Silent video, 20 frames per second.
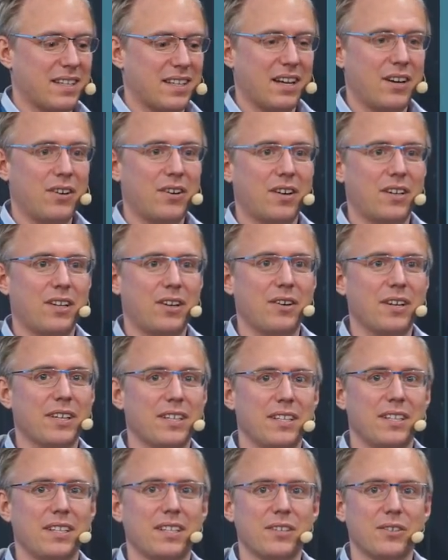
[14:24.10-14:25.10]
Now I
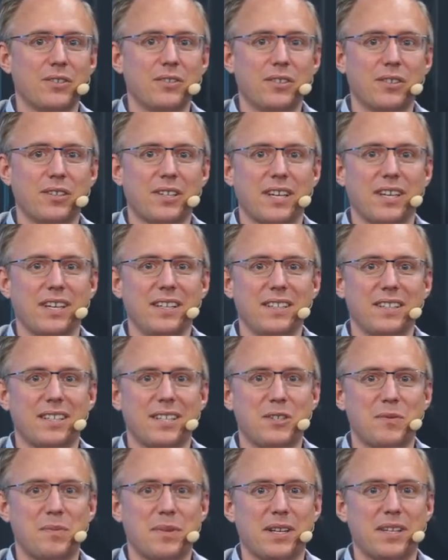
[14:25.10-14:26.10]
can hear you. Okay,
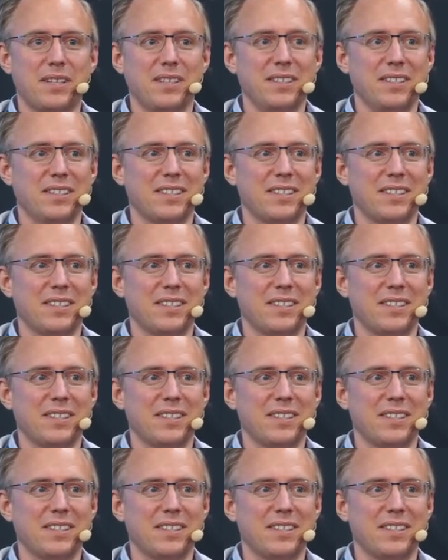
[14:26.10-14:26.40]
that's better.